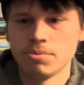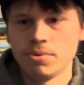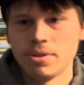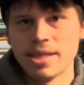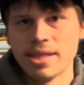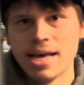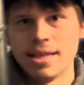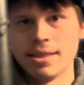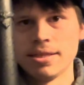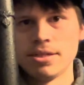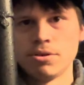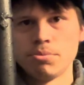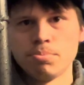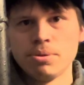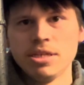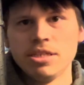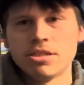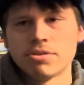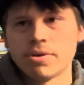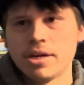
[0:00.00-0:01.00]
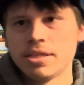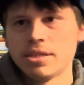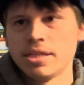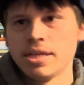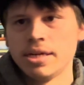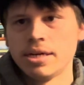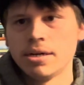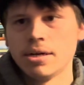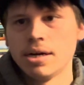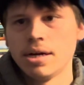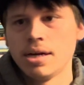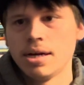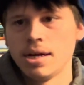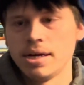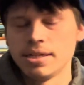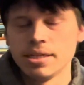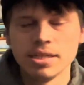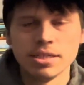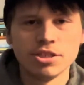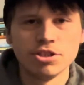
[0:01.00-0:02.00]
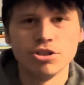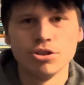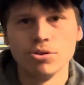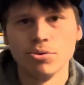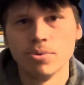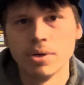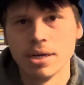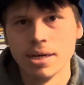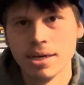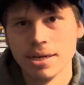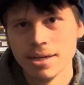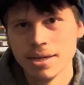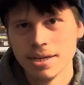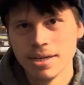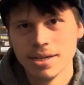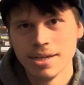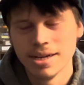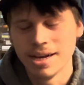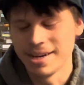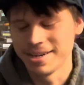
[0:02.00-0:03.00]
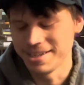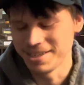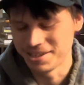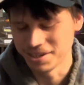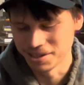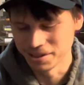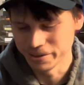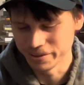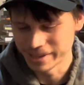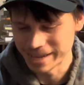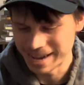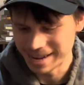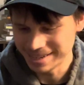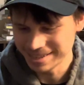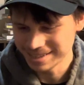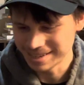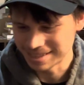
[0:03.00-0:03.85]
with that little piece right there, I need to glue that.